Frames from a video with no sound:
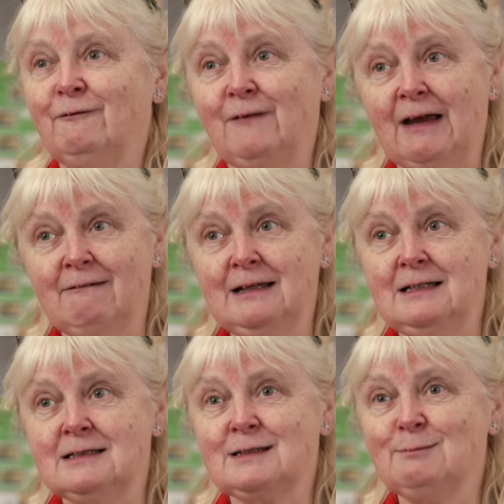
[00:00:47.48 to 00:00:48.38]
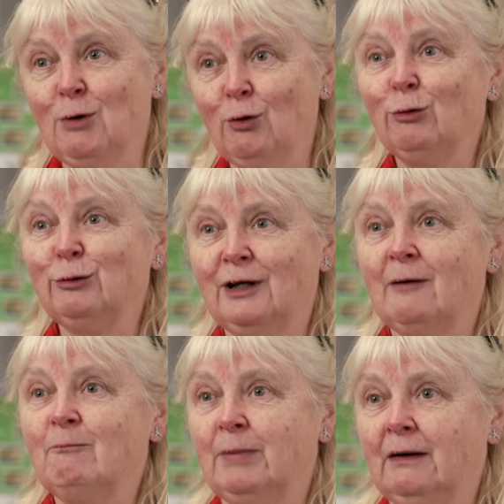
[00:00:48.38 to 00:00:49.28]
a very small
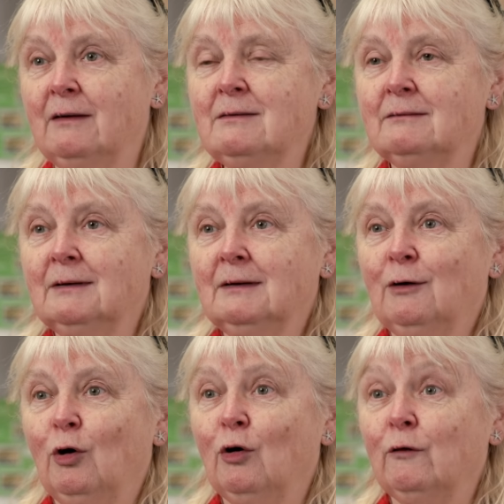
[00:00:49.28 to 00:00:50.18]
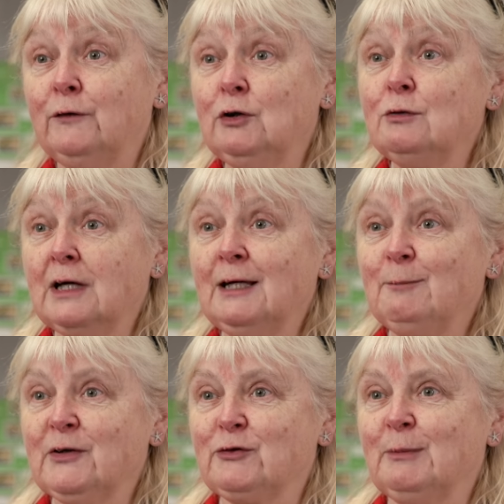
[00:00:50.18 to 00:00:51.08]
number of
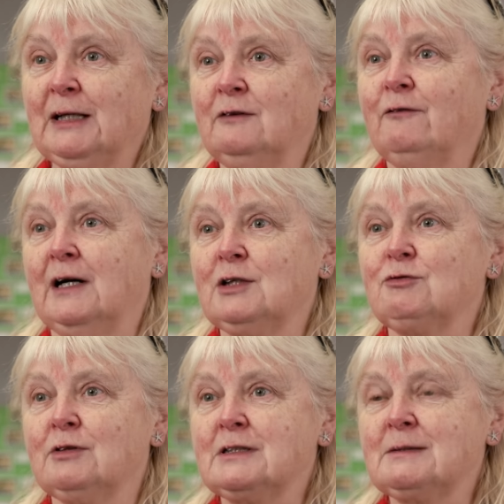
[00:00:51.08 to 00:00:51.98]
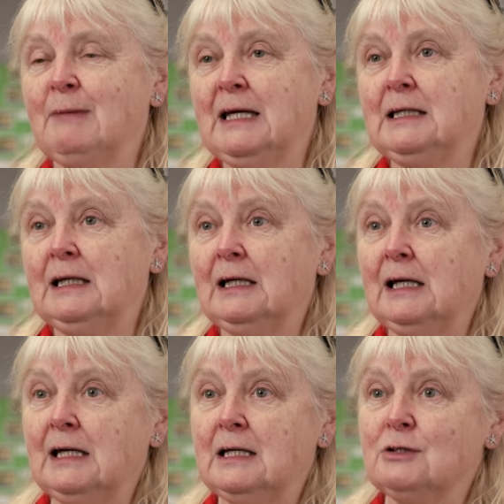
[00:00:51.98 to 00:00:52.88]
UK puzzle manufacturers making
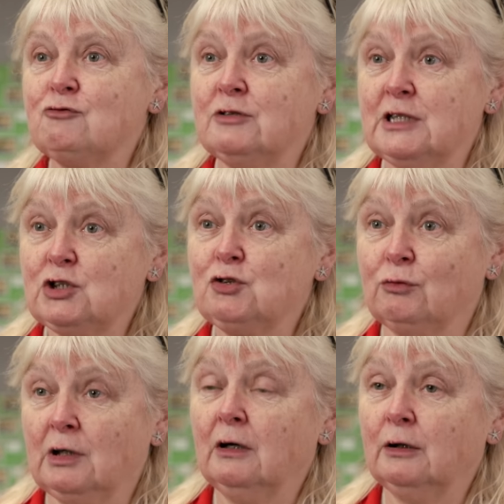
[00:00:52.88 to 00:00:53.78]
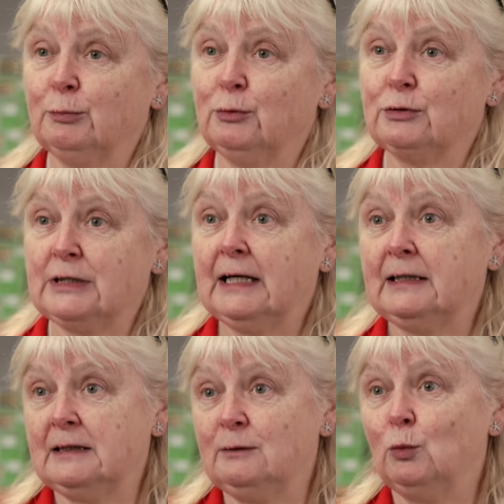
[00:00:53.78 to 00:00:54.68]
in traditional cardboard
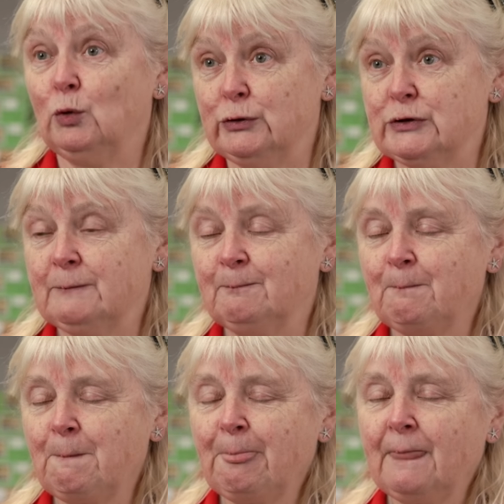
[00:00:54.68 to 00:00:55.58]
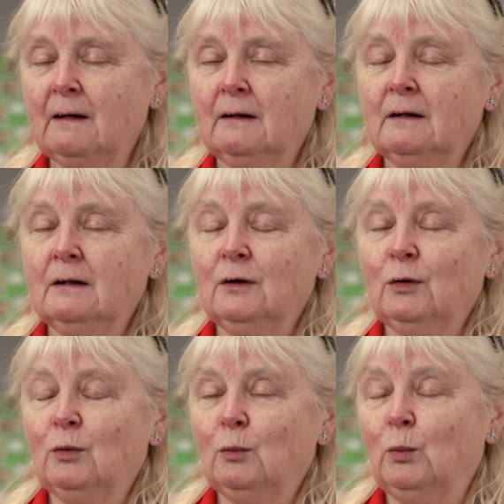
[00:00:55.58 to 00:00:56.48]
and in wood.
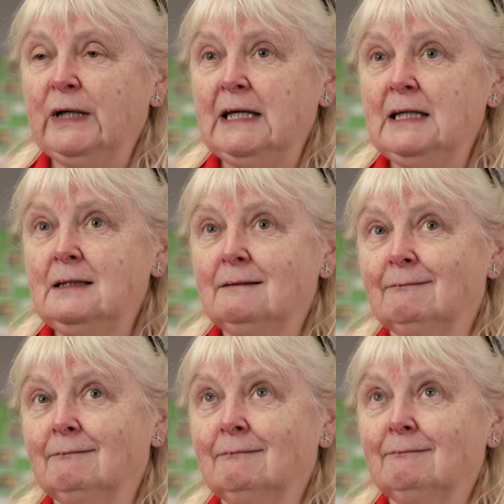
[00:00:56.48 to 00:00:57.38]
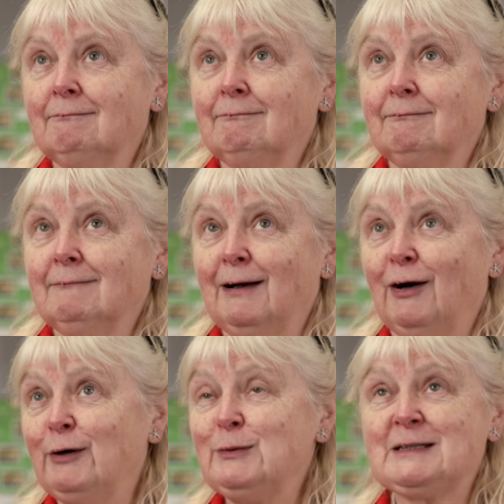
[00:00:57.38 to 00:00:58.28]

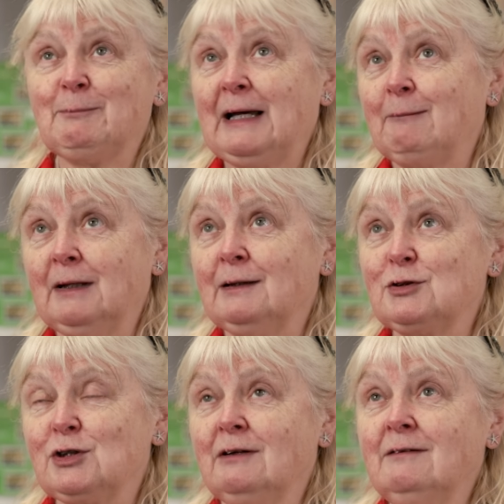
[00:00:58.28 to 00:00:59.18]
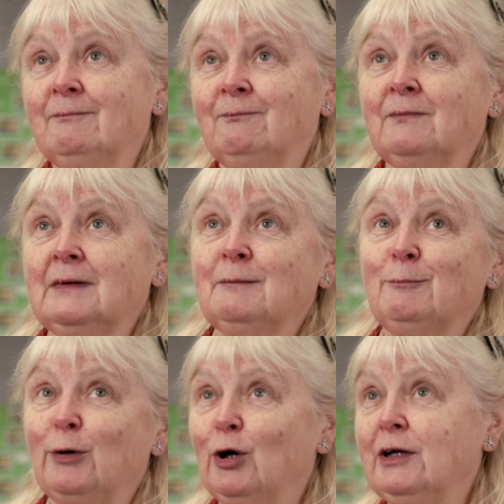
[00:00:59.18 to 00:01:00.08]
I was a bank manager.
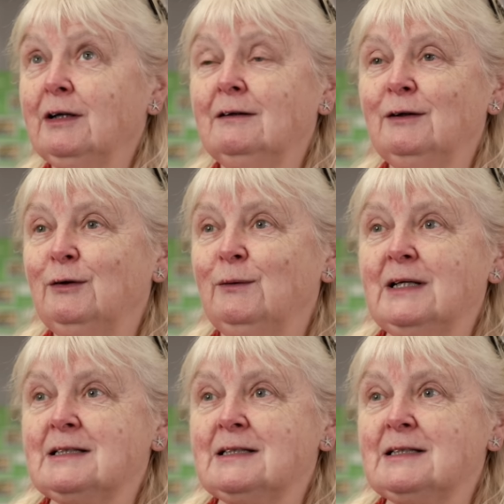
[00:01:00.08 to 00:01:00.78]
Brian, who